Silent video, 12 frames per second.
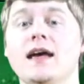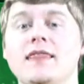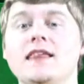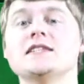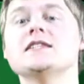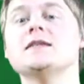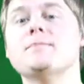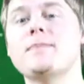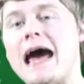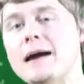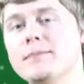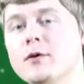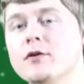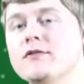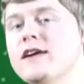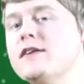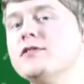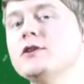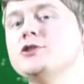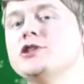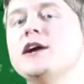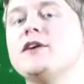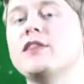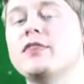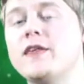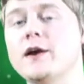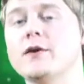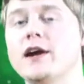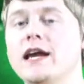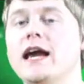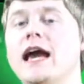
This is the backbone of evolutionary theory,